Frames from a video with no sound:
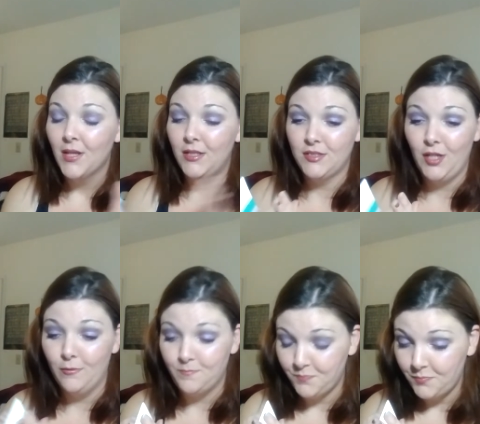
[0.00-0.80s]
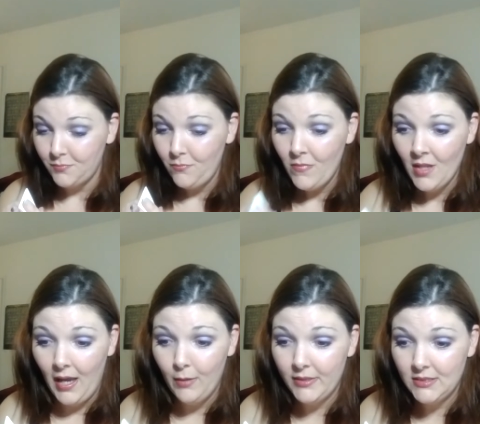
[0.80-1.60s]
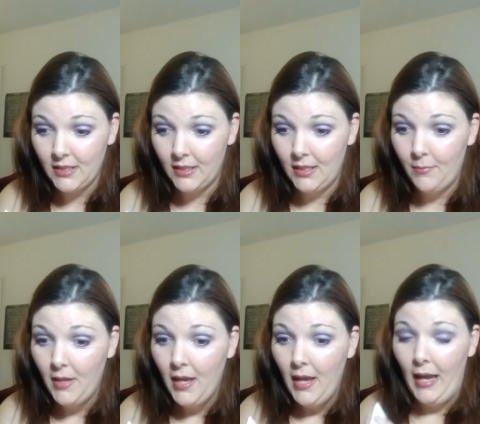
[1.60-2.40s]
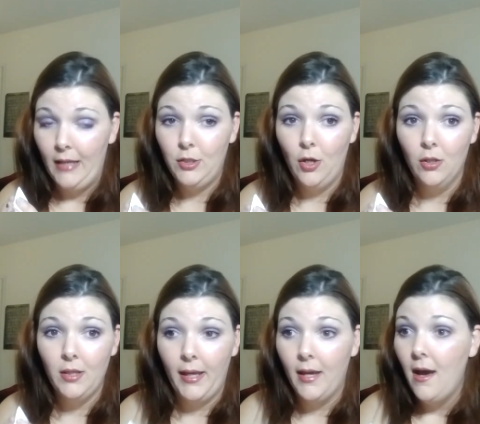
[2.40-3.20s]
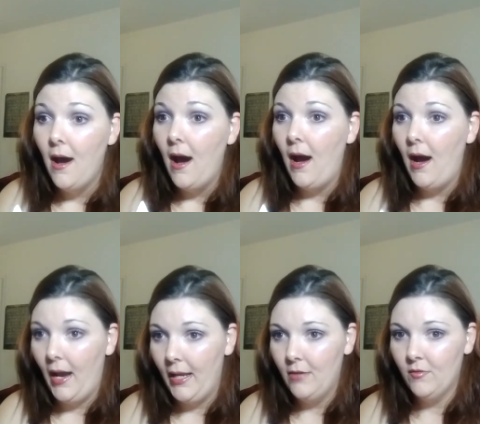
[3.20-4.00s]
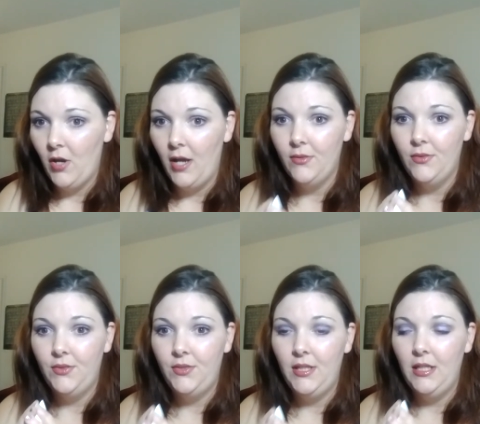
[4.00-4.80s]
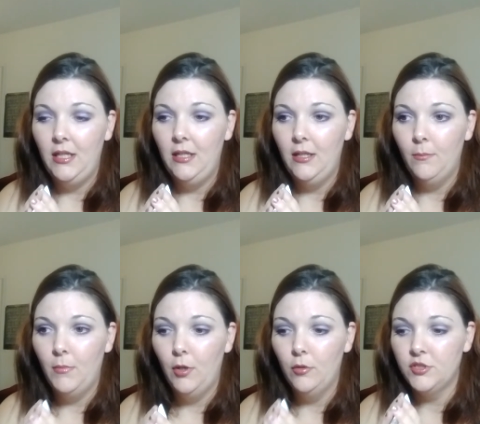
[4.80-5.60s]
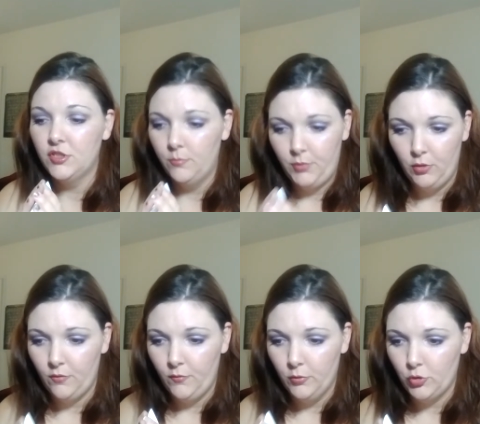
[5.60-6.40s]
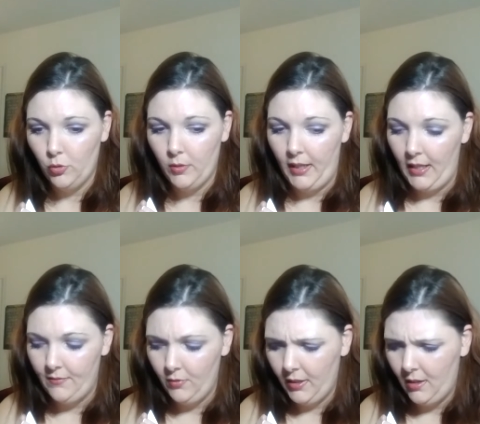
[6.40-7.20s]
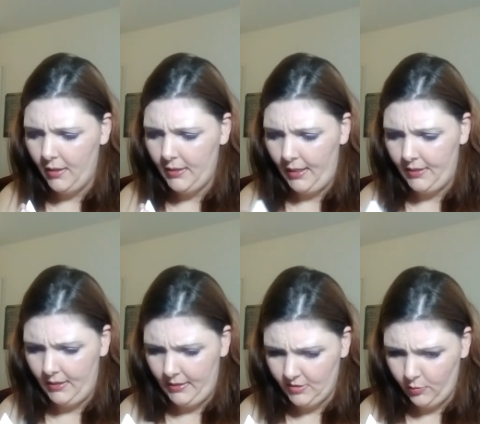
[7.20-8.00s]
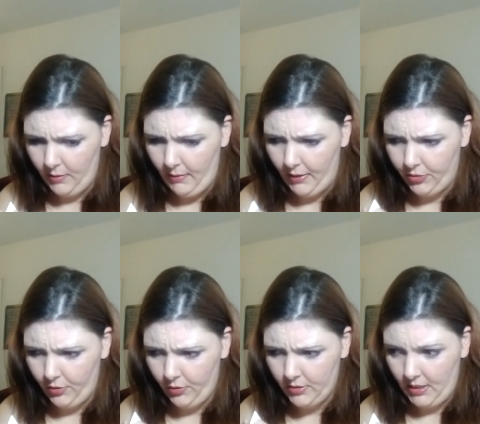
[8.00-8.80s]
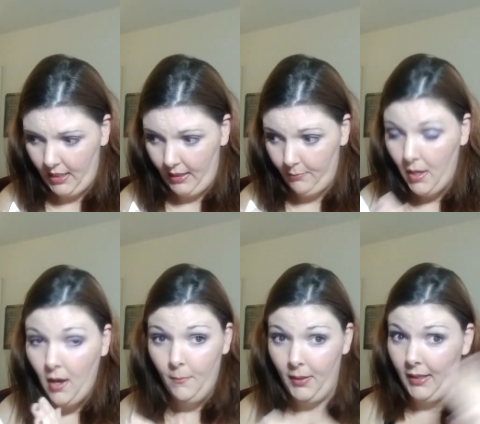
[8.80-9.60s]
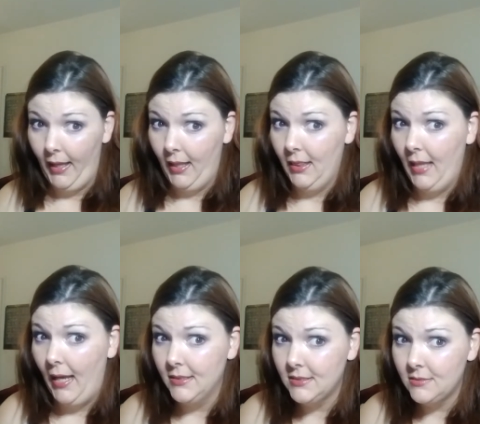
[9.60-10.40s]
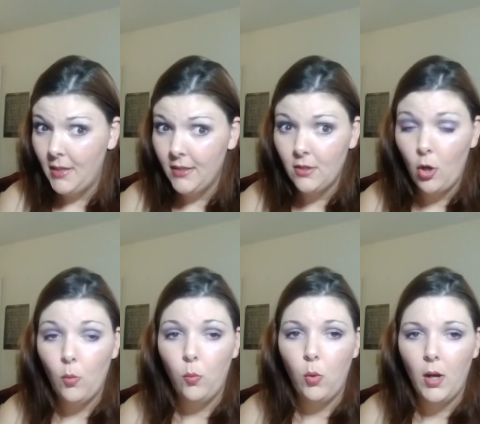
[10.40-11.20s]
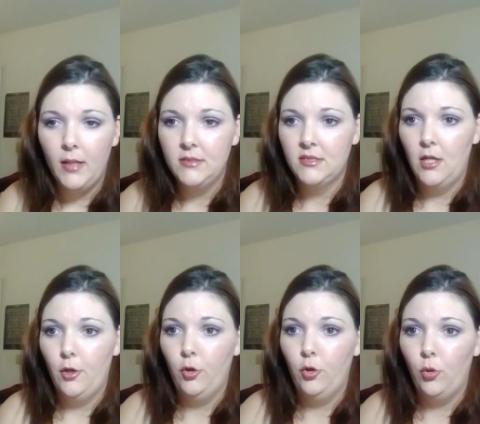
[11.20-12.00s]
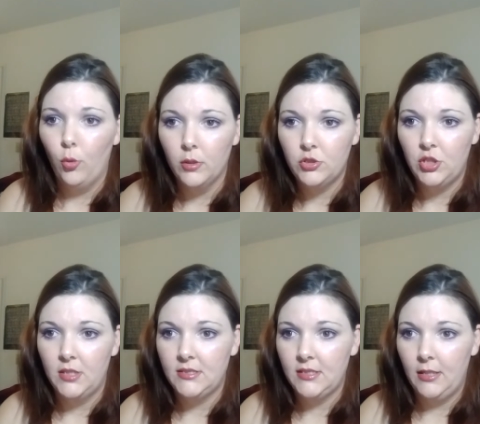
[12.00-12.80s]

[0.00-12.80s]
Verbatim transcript: So I went and signed up and y'all like, I have gotten the most beautiful jewelry. And I've only gotten it, I think this will be my third time. But like last month was gorgeous.